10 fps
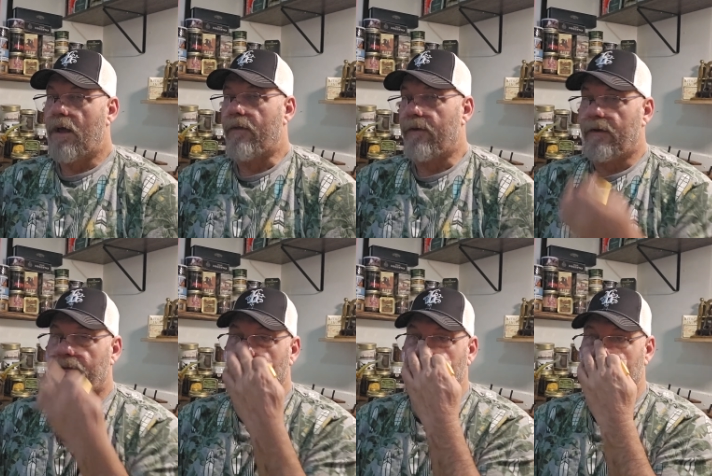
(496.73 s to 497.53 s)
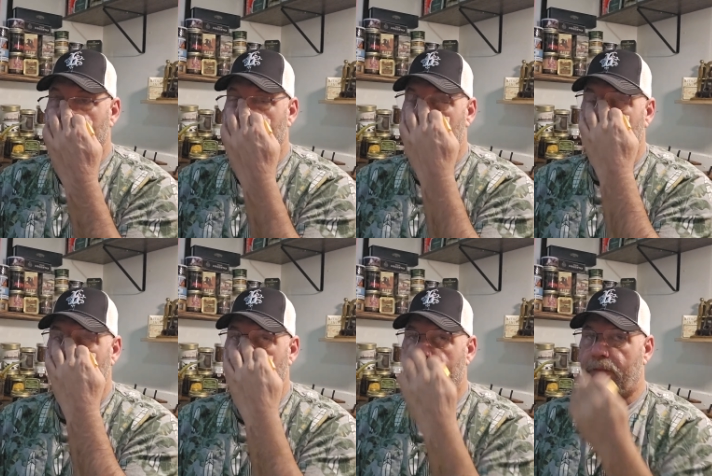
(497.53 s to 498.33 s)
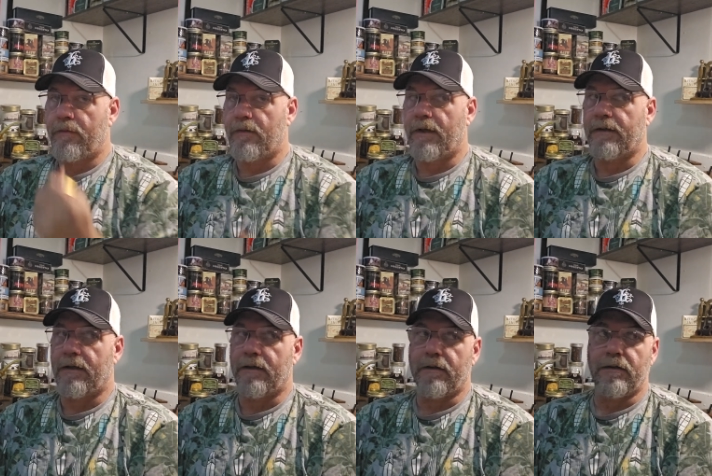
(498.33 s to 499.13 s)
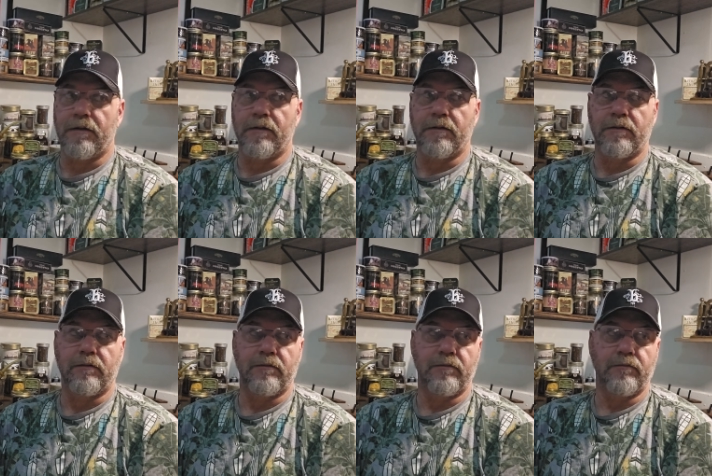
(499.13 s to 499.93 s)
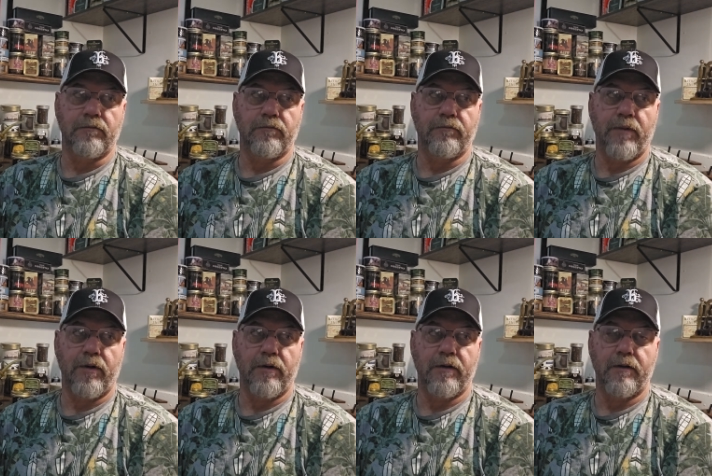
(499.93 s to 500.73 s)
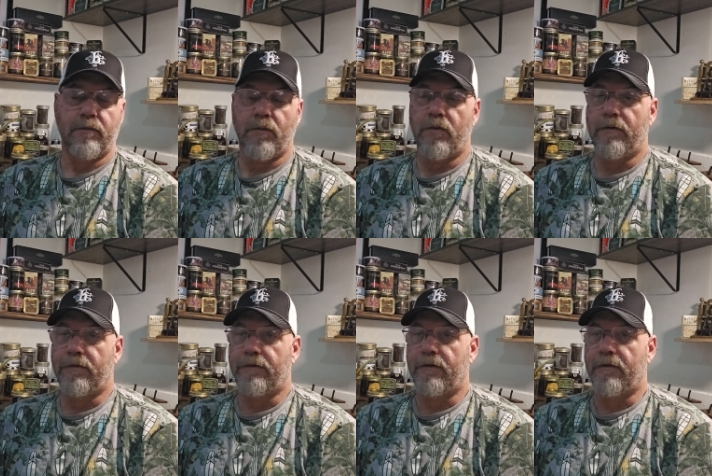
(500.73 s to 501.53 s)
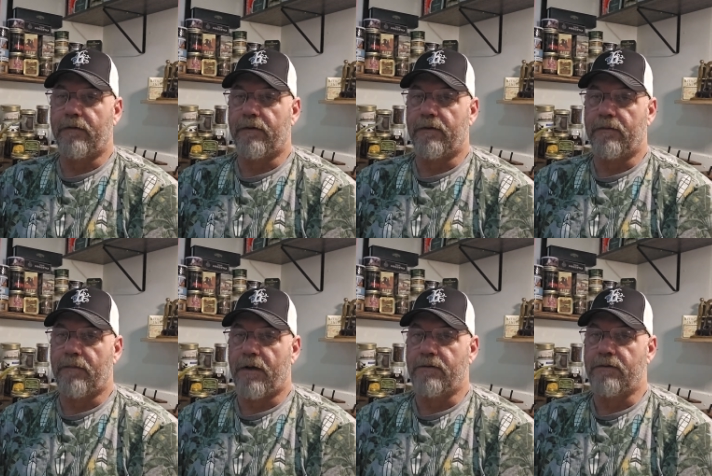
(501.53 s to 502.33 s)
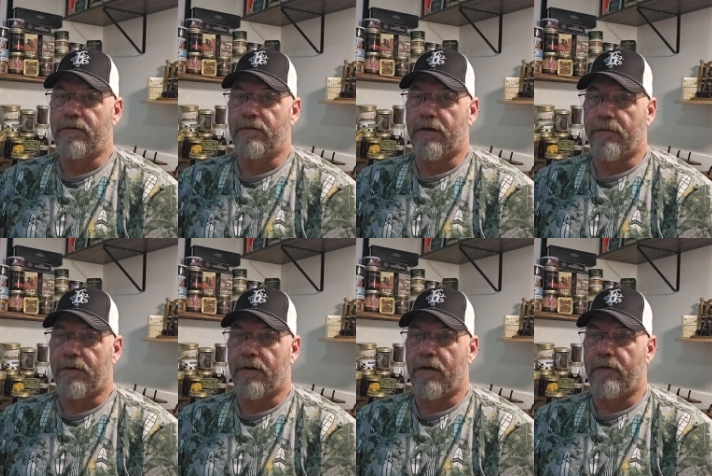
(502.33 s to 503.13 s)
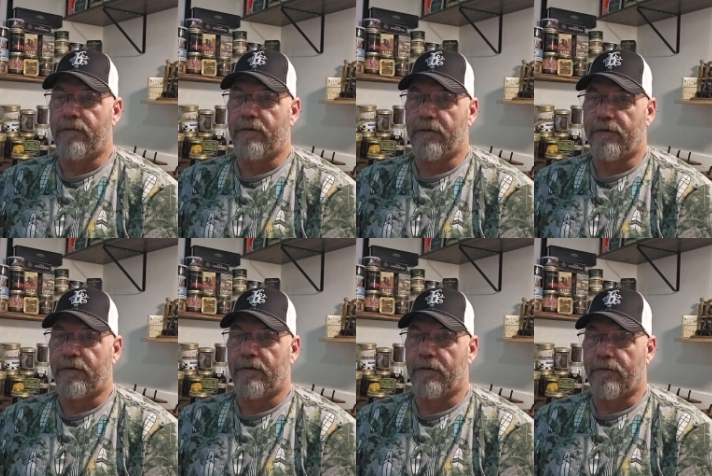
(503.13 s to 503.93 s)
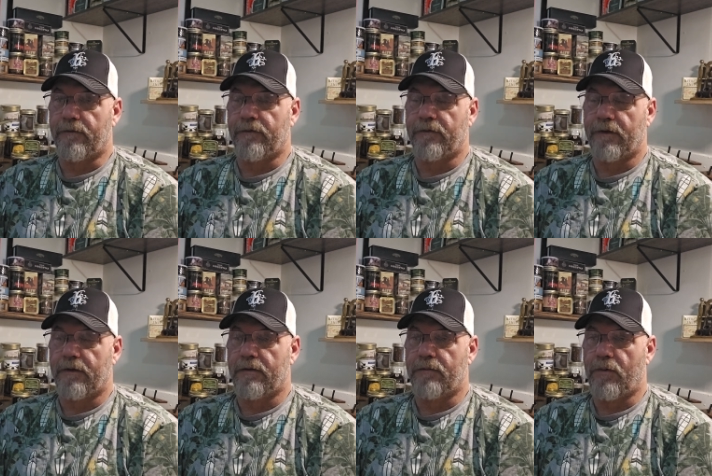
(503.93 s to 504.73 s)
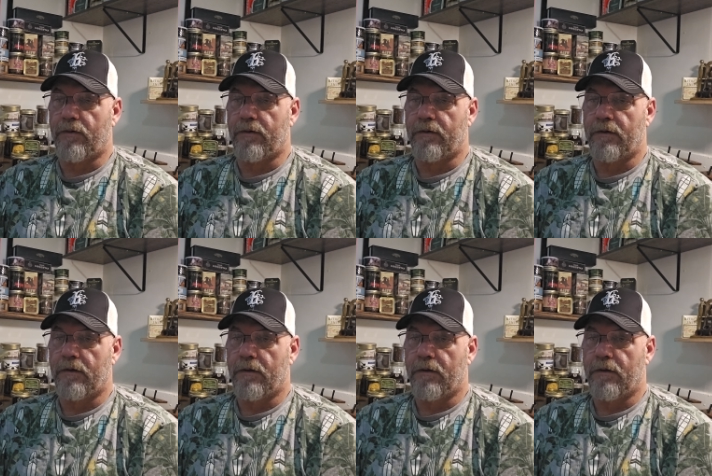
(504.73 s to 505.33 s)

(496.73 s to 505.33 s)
I think that's why so many people like that burly in the morning stuff, because it reminds you of a cup of coffee and a cigarette first thing in the morning.